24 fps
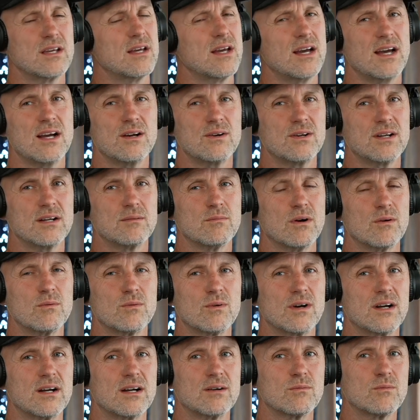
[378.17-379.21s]
How come?
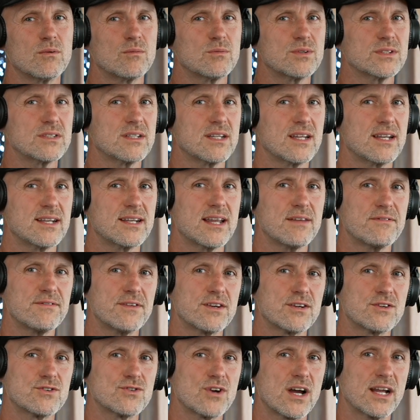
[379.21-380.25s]
What wasn't there nothing
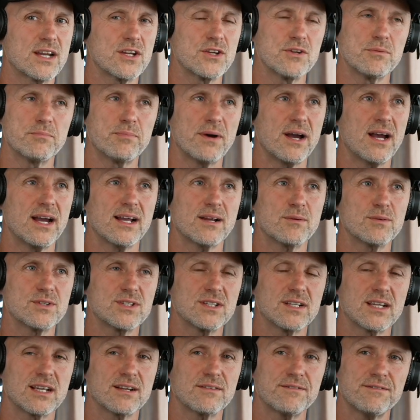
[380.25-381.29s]
dragging you back? Was you
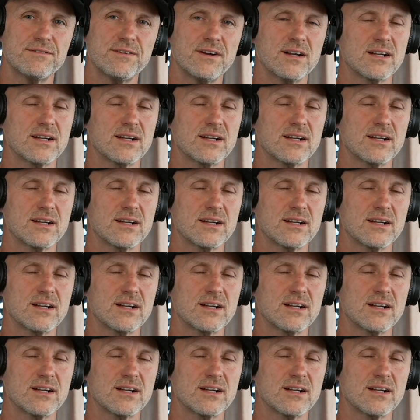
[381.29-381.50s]
like, fuck?